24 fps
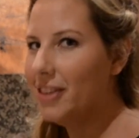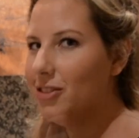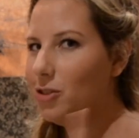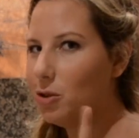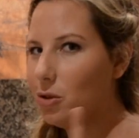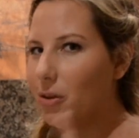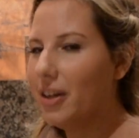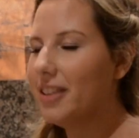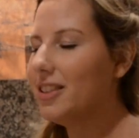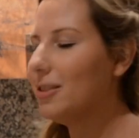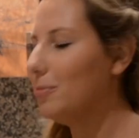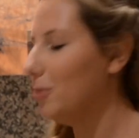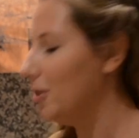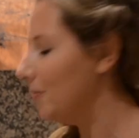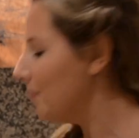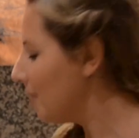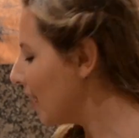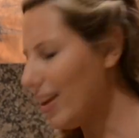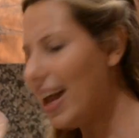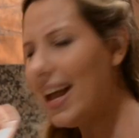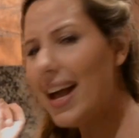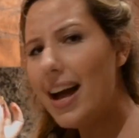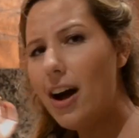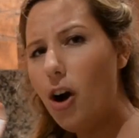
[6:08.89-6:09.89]
trust me.
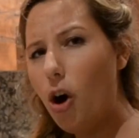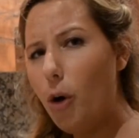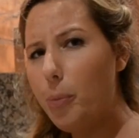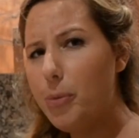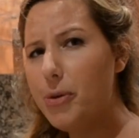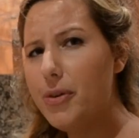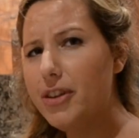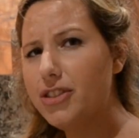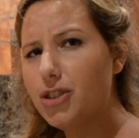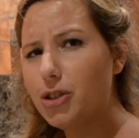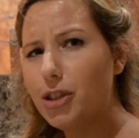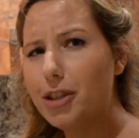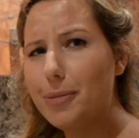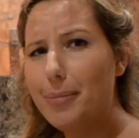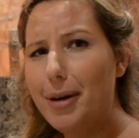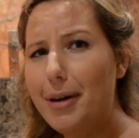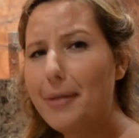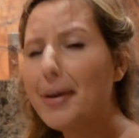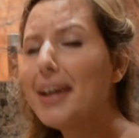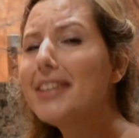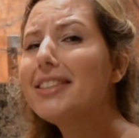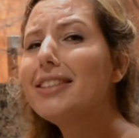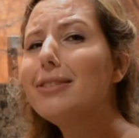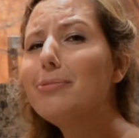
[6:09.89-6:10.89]
Hope you enjoyed my
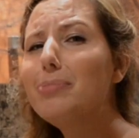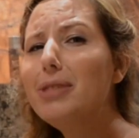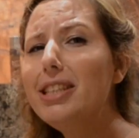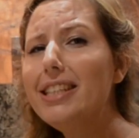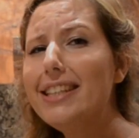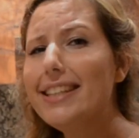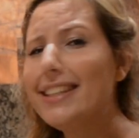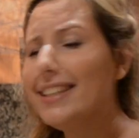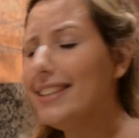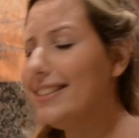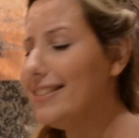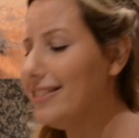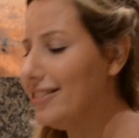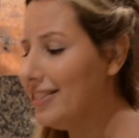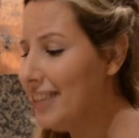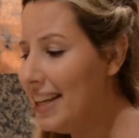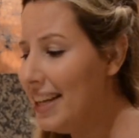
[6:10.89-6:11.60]
recipe, and